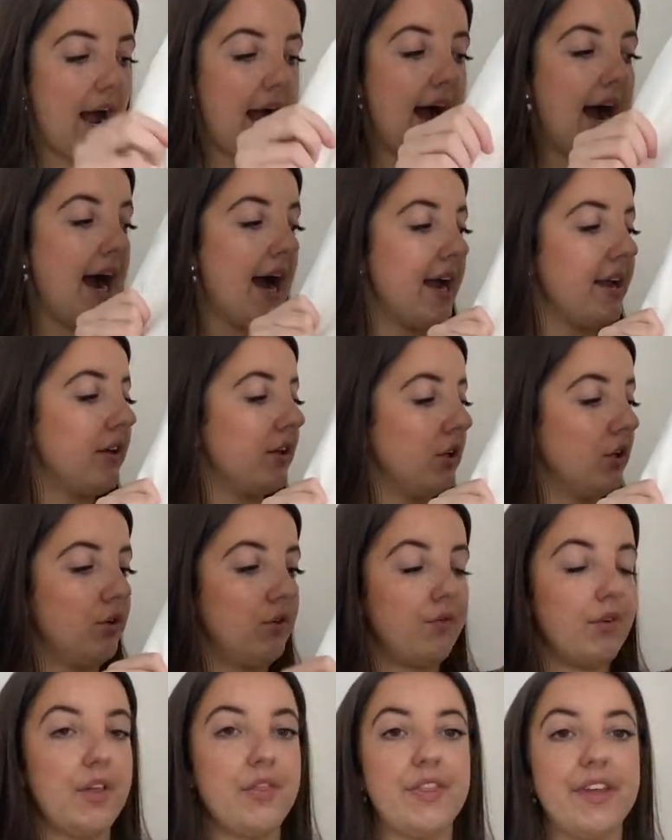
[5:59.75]
I
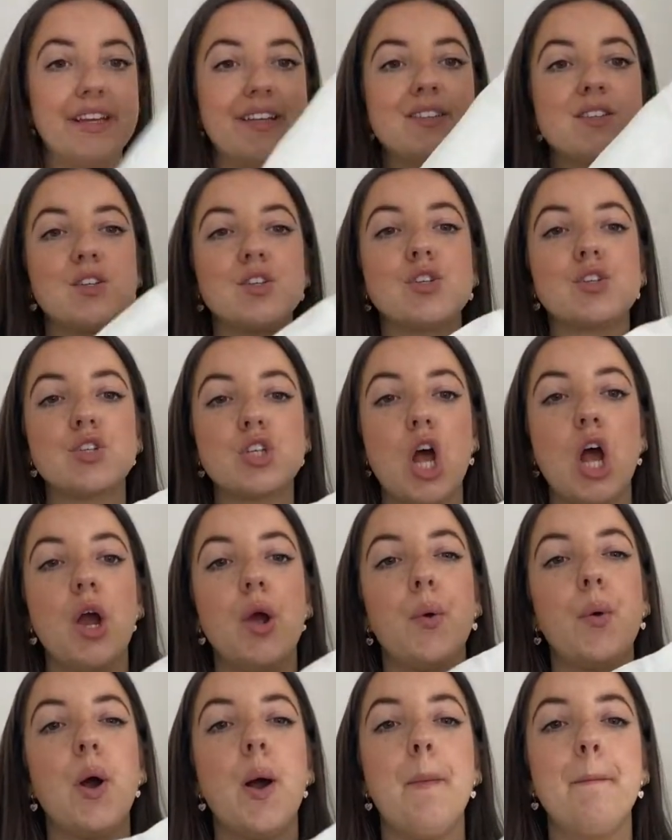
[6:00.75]
love this
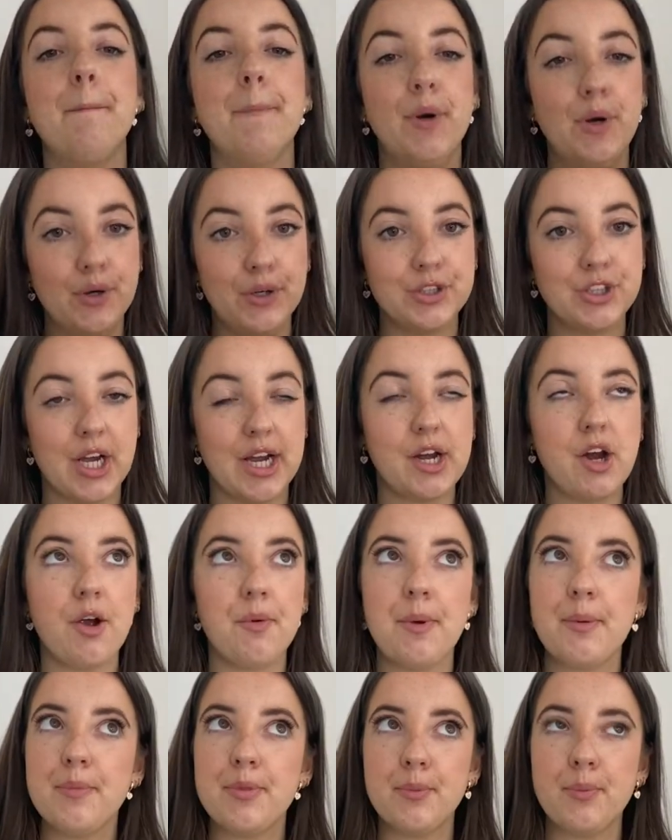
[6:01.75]
so much I can't
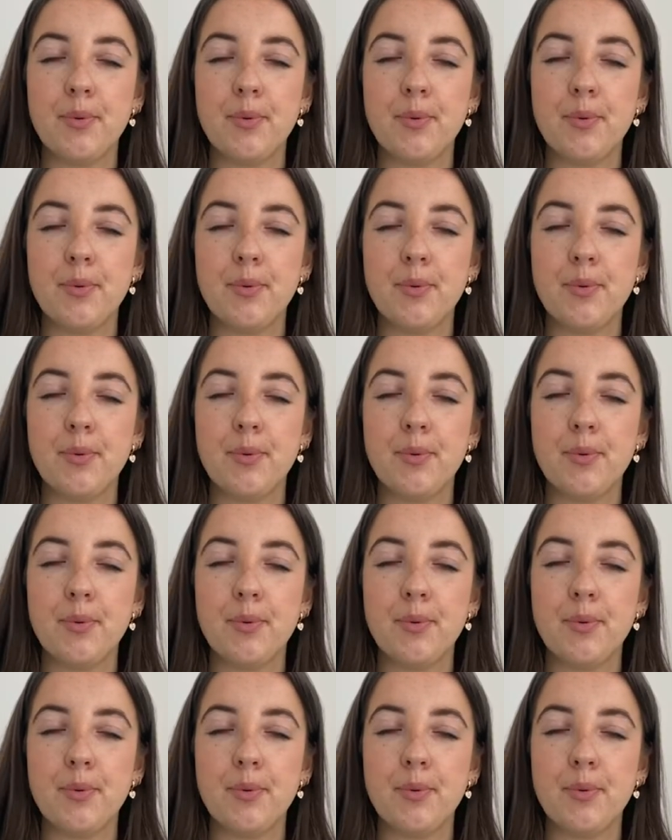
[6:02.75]
remember the